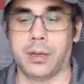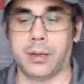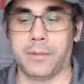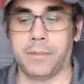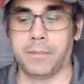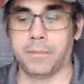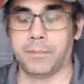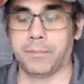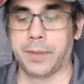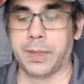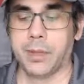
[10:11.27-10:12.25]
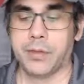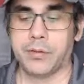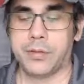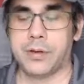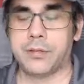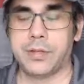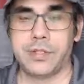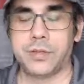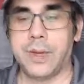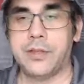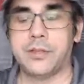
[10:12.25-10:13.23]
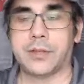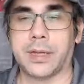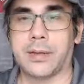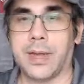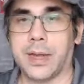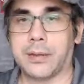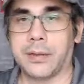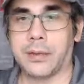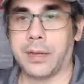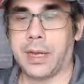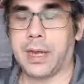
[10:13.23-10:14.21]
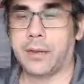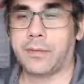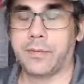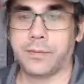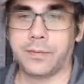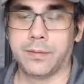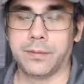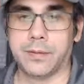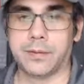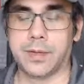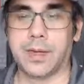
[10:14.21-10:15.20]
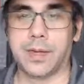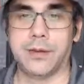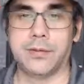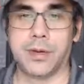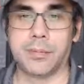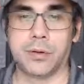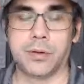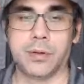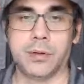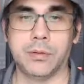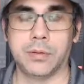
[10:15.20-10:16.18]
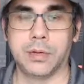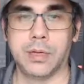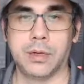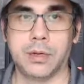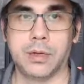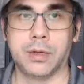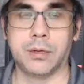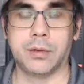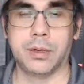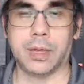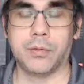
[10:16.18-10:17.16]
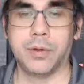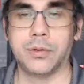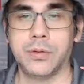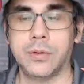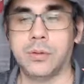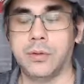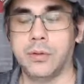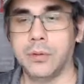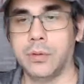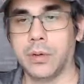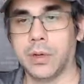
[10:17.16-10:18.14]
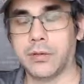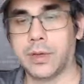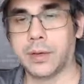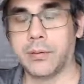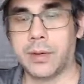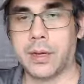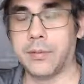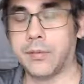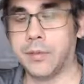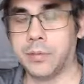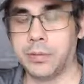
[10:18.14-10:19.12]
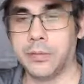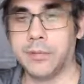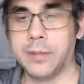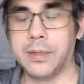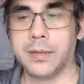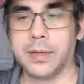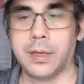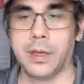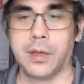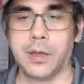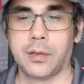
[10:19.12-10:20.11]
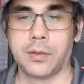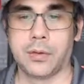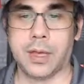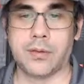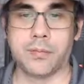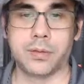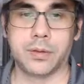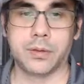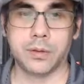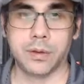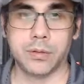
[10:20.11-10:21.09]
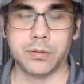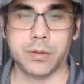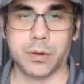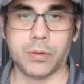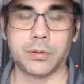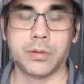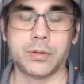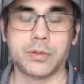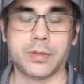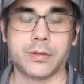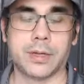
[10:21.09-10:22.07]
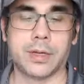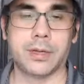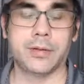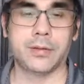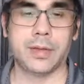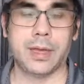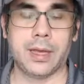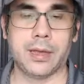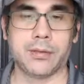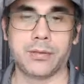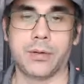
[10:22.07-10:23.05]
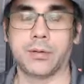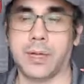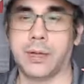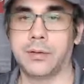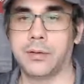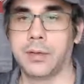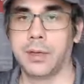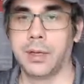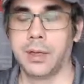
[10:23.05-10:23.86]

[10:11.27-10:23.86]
So there's situations like that. I have designs that I'm currently working on. I want to do a second round of improvement, so I have put those older designs as sold out,